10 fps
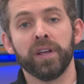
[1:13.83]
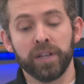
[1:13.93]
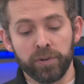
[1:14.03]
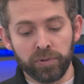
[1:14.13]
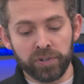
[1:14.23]

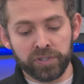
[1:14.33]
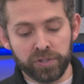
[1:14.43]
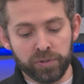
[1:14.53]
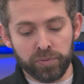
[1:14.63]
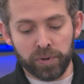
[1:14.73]
In order
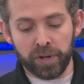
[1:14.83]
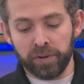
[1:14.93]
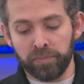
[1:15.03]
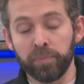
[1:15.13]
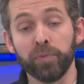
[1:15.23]
to
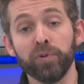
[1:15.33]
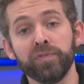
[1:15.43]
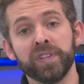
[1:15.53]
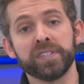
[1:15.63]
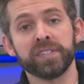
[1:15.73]
remove
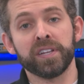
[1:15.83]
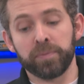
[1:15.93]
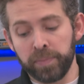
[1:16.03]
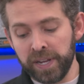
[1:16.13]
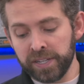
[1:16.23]
this center
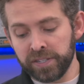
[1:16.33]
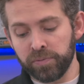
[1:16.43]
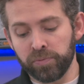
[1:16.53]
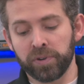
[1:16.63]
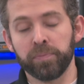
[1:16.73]

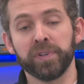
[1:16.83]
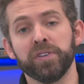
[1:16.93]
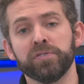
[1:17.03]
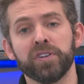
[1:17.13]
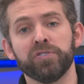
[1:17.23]
piece, we're going to be
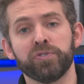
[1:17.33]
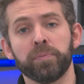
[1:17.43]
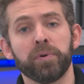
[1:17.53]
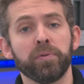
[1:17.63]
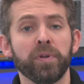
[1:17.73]
using a
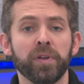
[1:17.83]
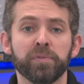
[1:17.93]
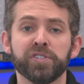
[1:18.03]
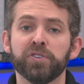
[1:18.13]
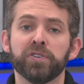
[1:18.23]
Dremel,
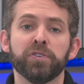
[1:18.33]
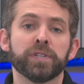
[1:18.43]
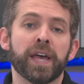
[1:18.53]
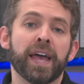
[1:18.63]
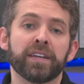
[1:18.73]
but you can use
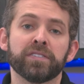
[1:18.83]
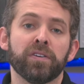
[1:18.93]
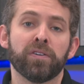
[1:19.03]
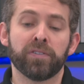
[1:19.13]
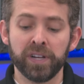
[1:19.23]
a
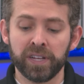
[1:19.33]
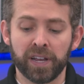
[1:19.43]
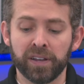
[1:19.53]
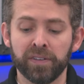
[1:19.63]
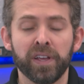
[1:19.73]
hacksaw or any
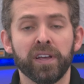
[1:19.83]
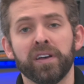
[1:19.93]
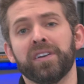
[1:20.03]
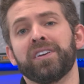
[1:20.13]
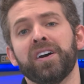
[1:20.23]
kind
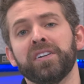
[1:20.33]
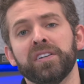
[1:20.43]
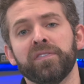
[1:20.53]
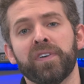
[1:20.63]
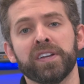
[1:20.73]
of cutting
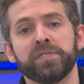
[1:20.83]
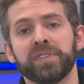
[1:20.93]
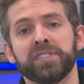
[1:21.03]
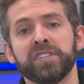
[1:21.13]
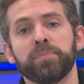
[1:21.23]
device
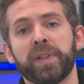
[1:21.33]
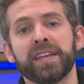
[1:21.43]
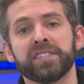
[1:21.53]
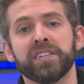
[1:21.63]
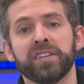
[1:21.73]
because this
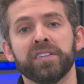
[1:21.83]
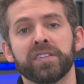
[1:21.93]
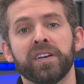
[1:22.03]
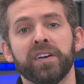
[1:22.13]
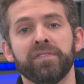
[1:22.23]
plastic does
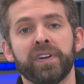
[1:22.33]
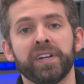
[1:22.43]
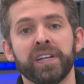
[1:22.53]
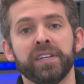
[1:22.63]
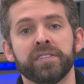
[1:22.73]
cut
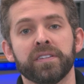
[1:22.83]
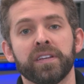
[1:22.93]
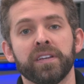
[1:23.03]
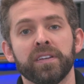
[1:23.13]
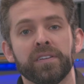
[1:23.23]
very easily.